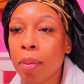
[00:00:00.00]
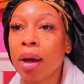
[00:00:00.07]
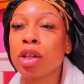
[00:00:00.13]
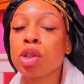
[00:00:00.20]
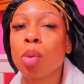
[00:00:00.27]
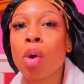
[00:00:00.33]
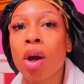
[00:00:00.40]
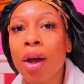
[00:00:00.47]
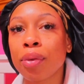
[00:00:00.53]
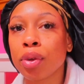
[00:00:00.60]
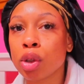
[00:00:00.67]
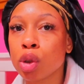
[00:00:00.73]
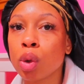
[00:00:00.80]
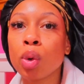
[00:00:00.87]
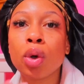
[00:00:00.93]
about to walk out
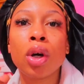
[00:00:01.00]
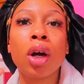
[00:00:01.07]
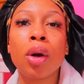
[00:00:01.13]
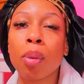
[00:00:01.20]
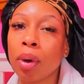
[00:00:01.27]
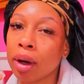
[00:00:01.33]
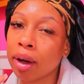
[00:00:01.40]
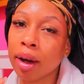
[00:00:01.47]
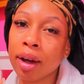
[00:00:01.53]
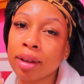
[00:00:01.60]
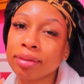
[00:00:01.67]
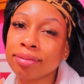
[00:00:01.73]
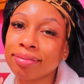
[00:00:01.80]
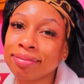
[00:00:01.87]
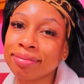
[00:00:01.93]
the door and
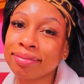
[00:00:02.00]
whatnot.